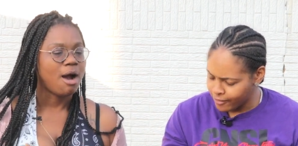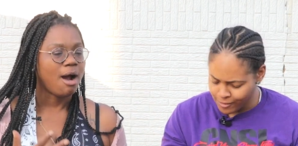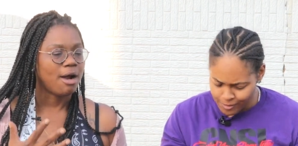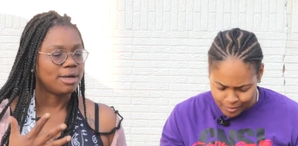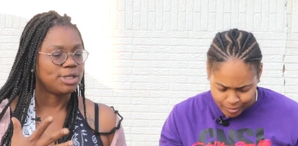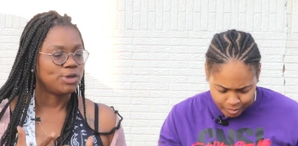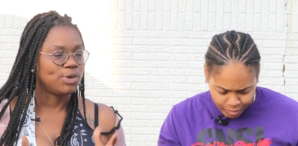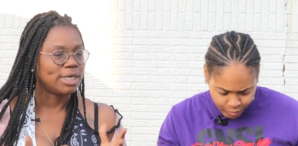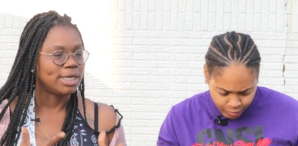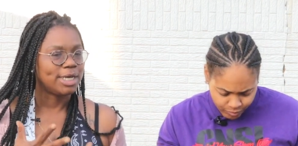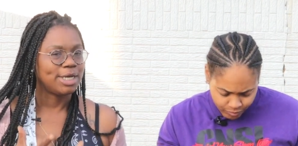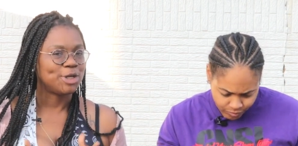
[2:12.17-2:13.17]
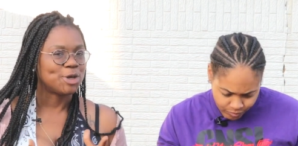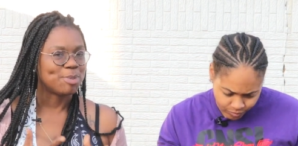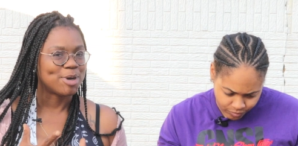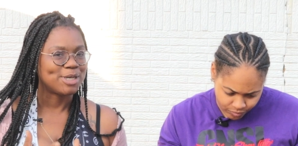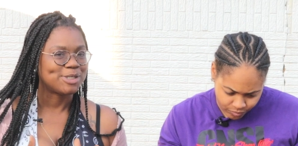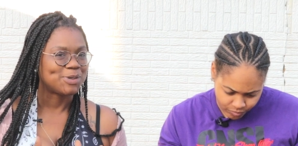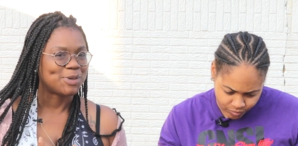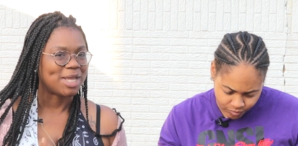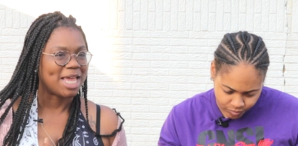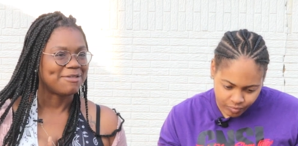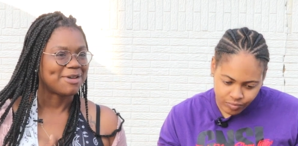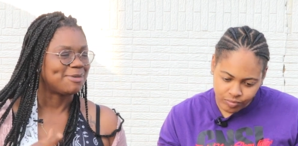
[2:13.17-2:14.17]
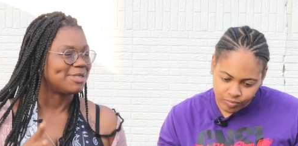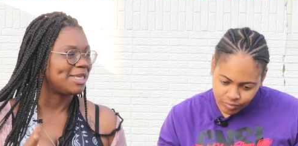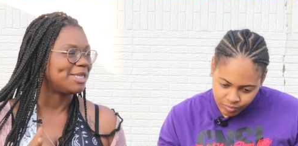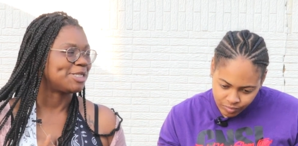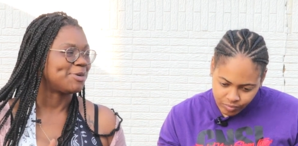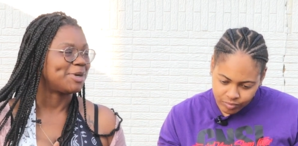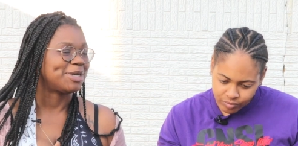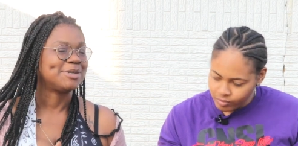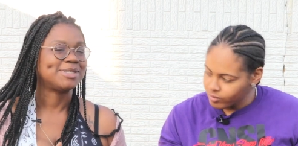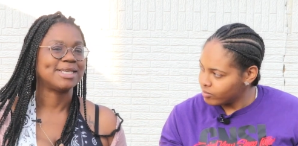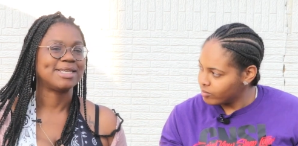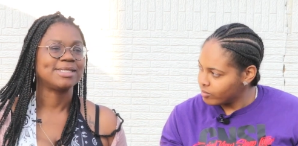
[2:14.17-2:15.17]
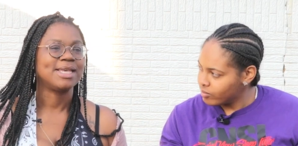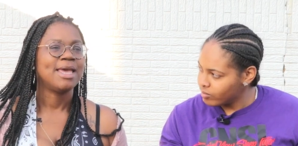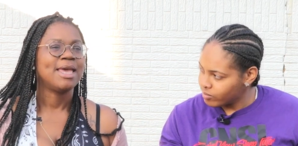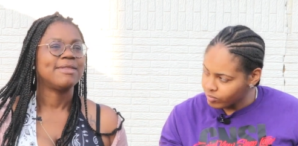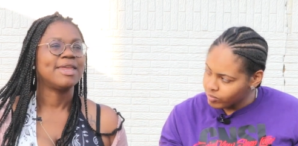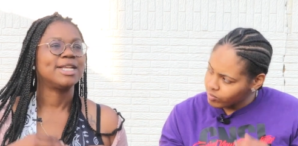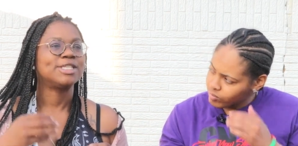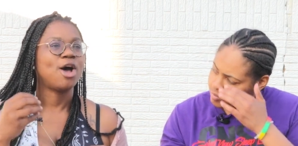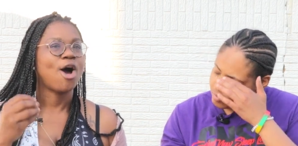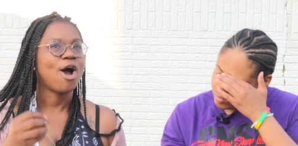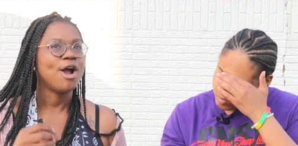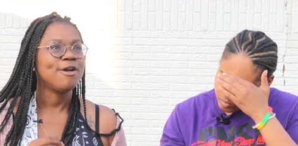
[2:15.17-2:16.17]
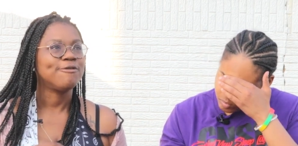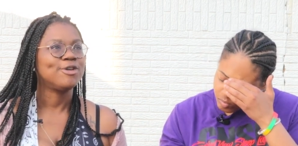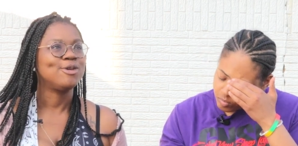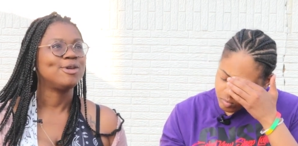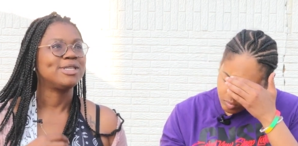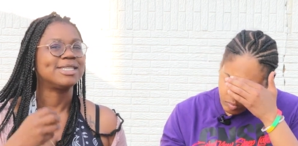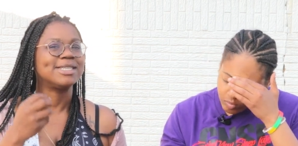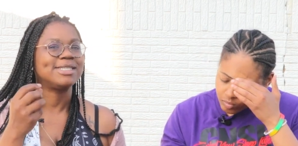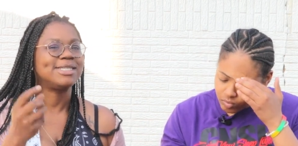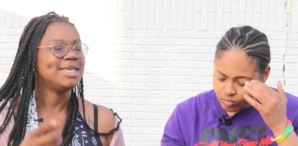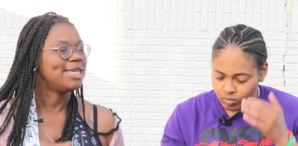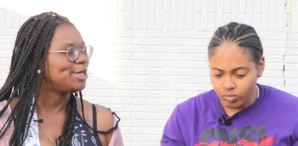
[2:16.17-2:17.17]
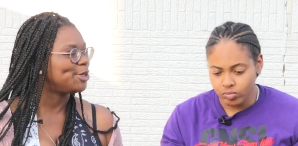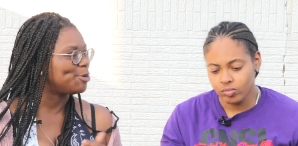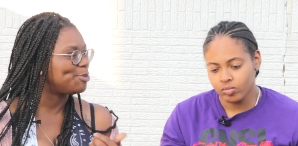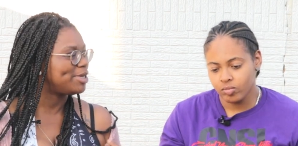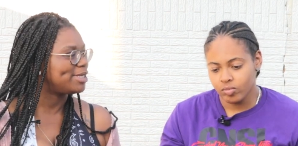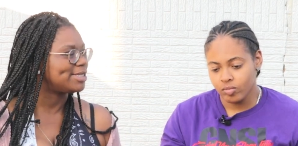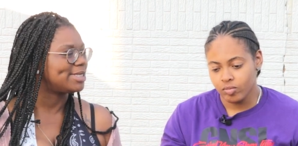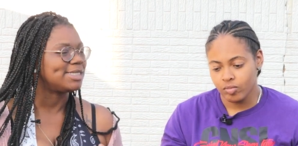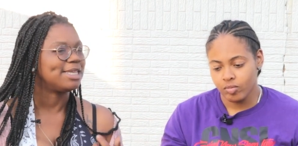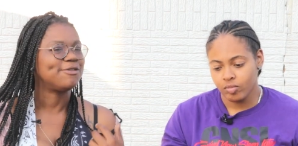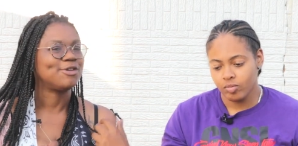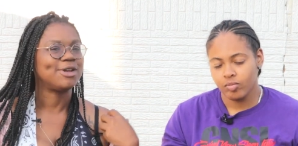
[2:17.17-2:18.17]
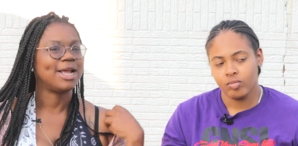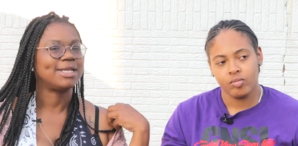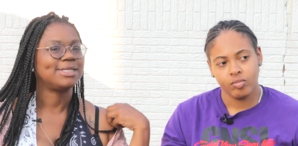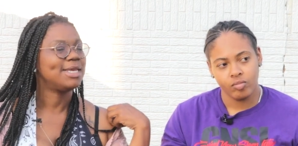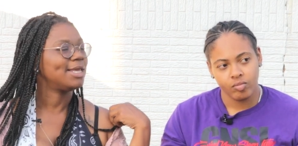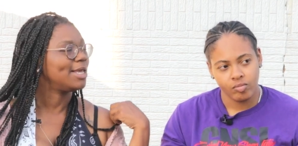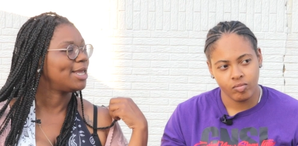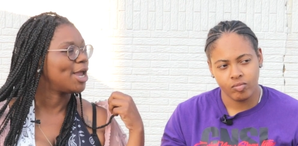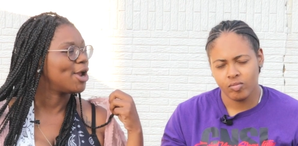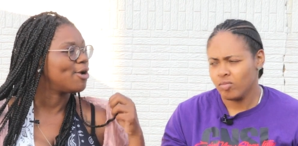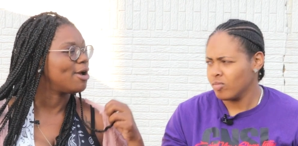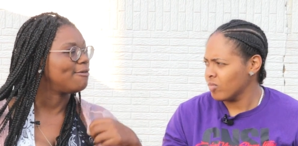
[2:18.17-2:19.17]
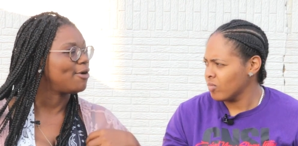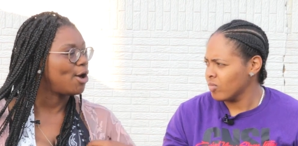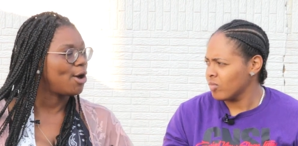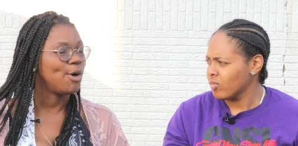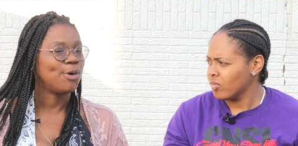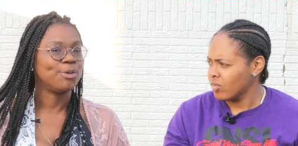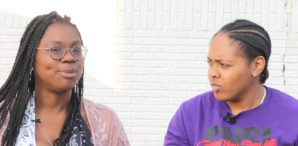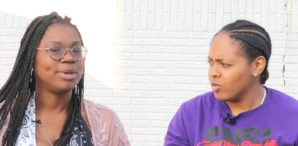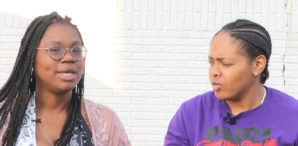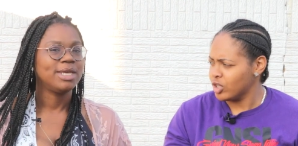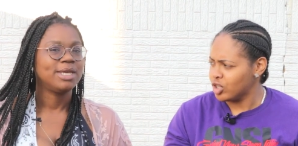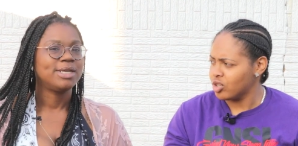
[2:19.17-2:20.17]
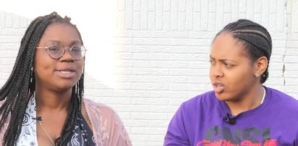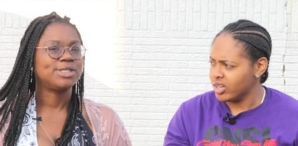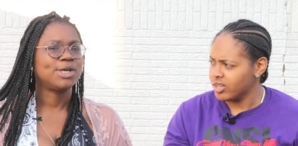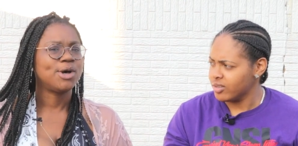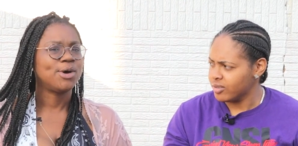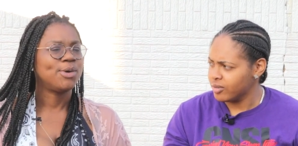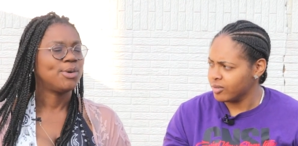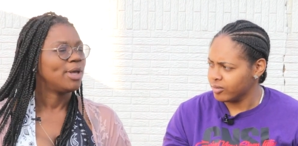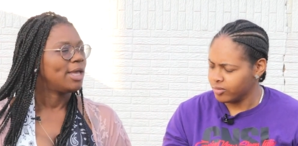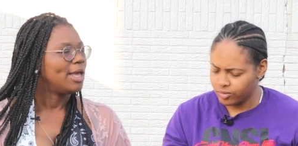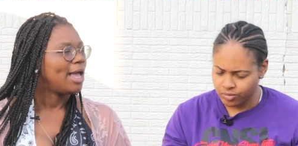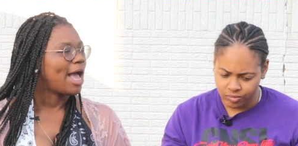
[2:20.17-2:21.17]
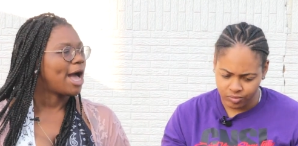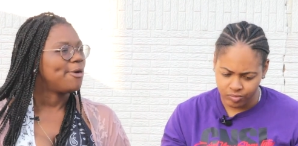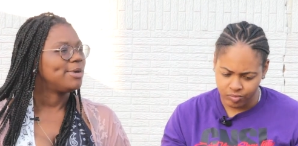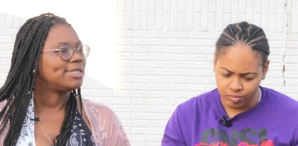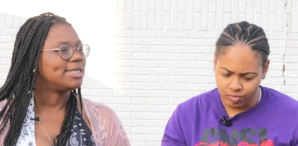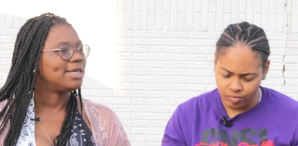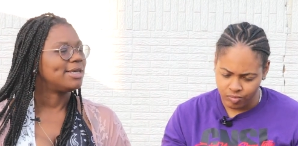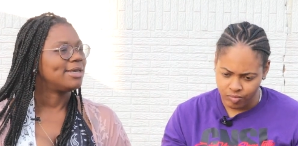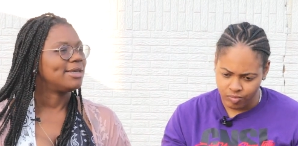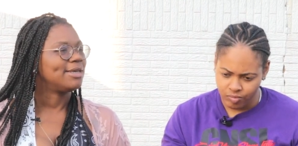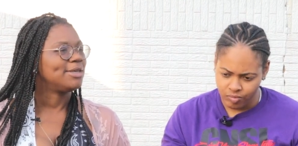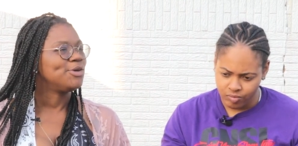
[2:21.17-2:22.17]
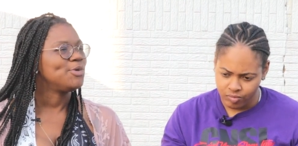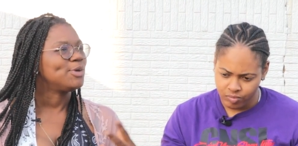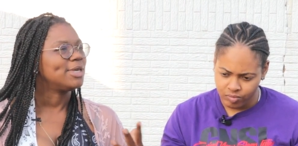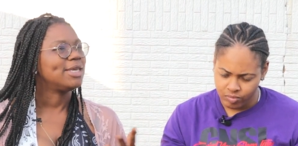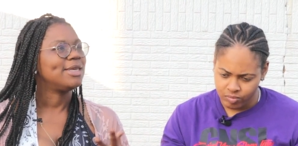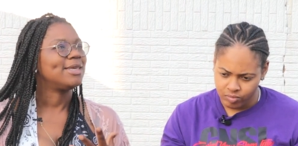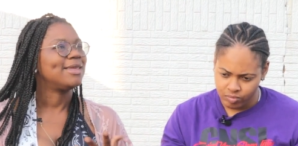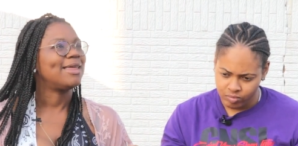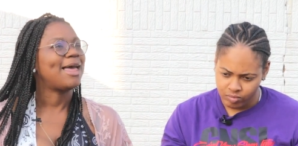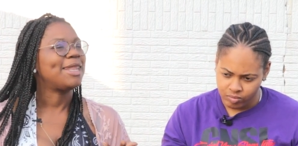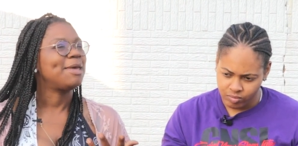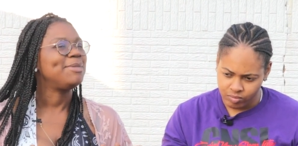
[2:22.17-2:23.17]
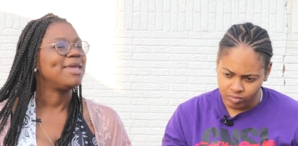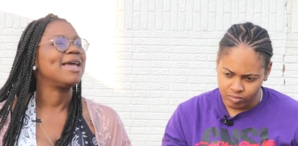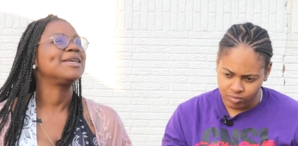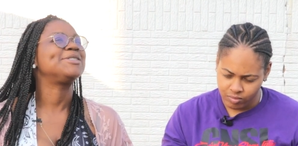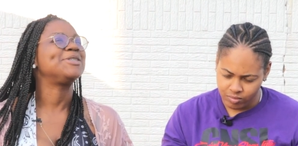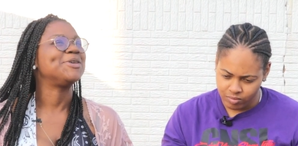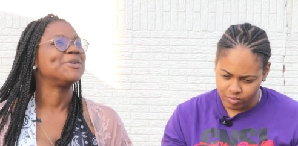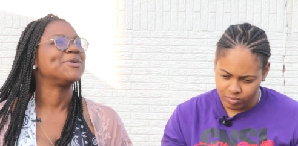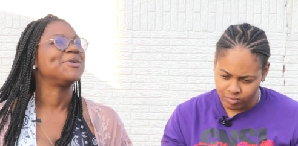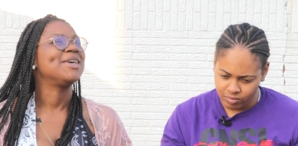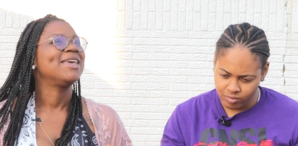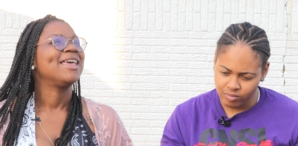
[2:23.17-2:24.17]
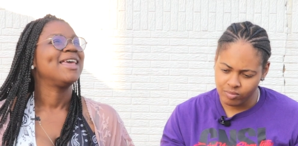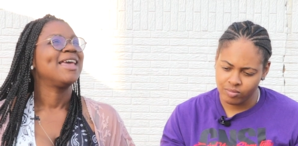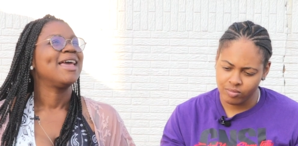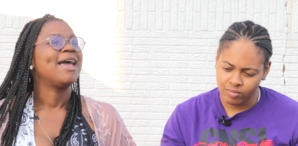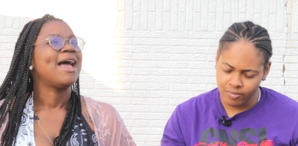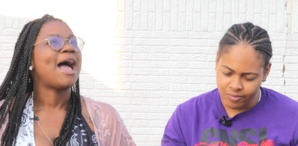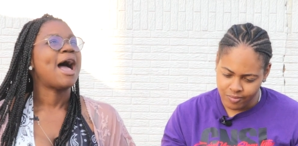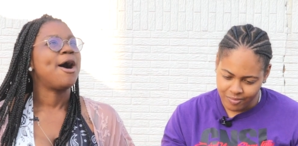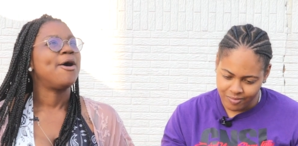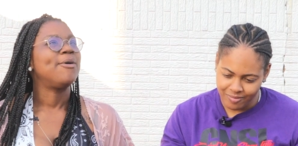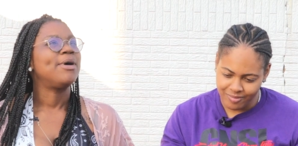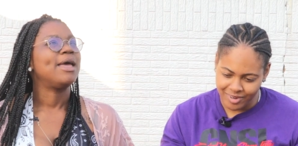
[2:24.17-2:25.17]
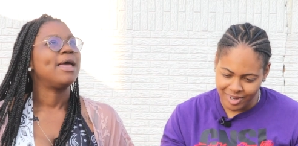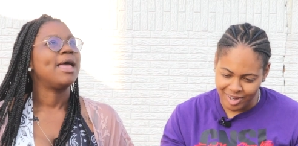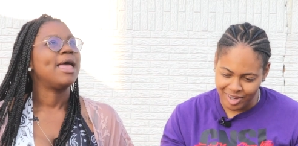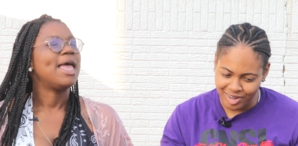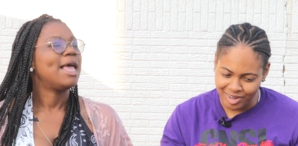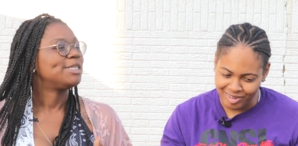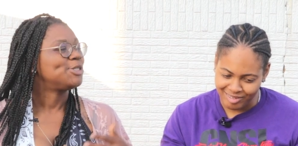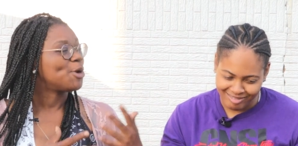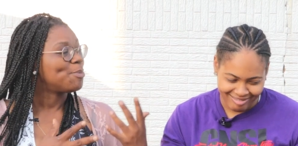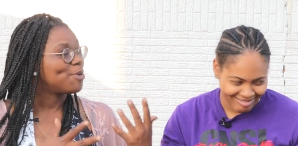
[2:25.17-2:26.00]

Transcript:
Speaker 1: aren't doing good in your personal life, I was telling someone else this, that it's hard for you to succeed in your business if you're not taking care of home. Sure. So, how is it you can let me ask you, how has your